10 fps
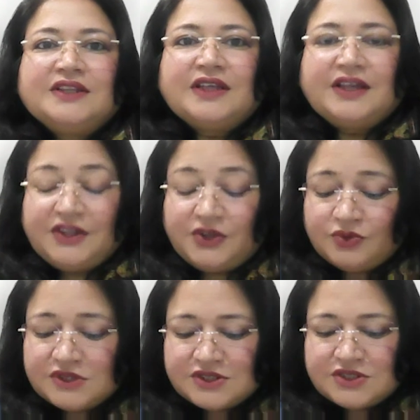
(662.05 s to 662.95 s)
Thank you,
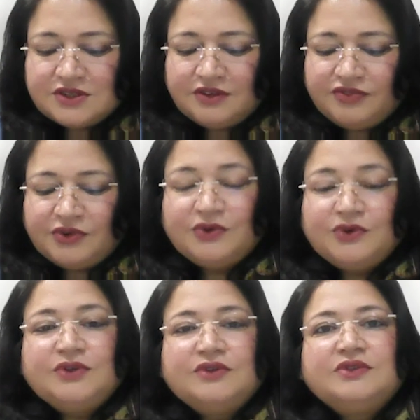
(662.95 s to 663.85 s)
Sinchana,
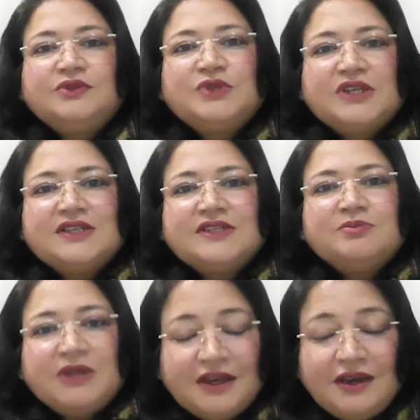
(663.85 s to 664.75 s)
for today's
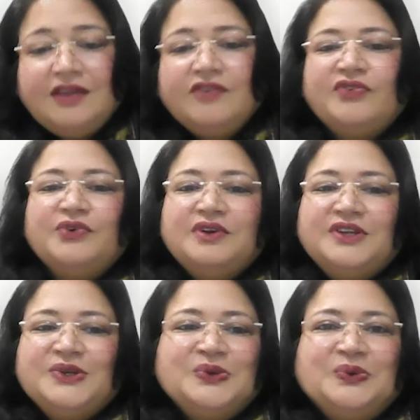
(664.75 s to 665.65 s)
meaningful,
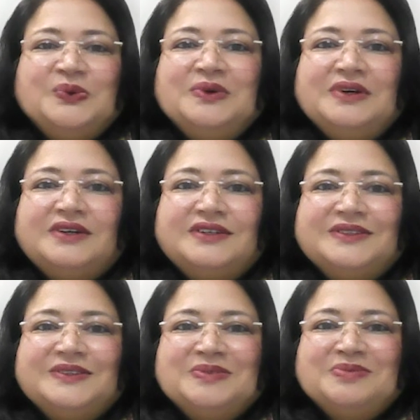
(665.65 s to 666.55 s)

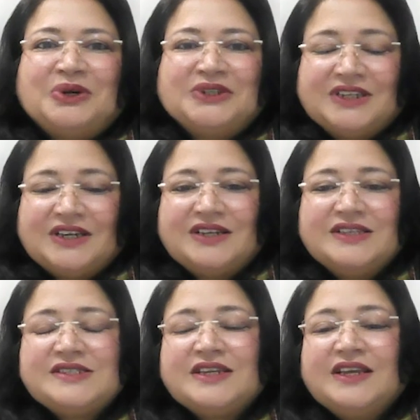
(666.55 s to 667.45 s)

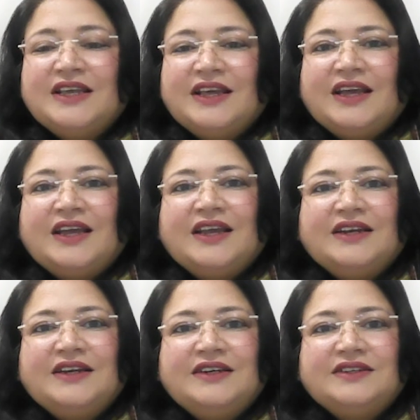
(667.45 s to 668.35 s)
podcast.
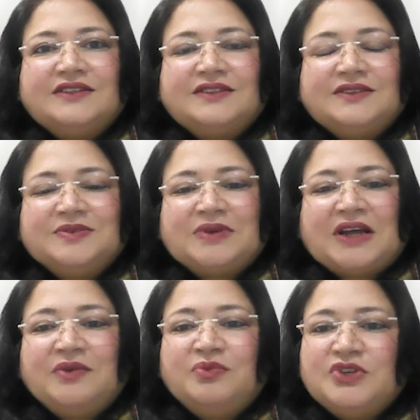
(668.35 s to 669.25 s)
And
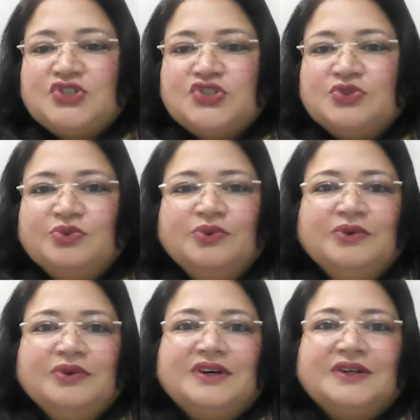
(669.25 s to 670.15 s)
I wish
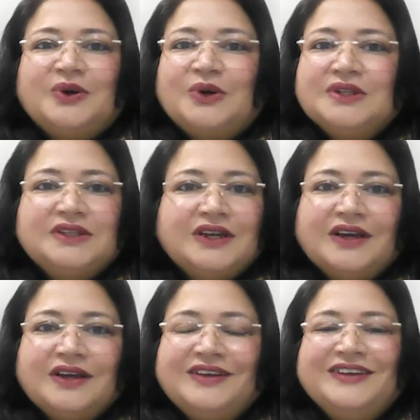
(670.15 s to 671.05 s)
you all the
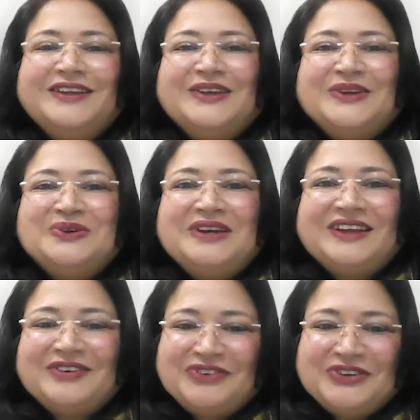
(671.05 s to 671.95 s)
luck. Good
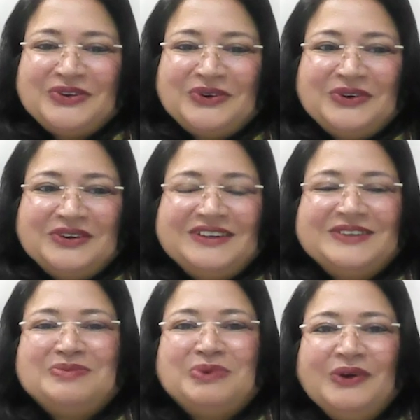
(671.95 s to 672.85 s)
luck for
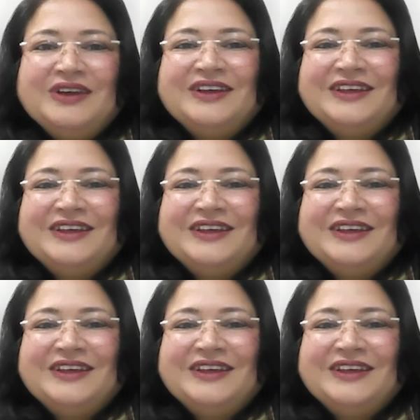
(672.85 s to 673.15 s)
your book.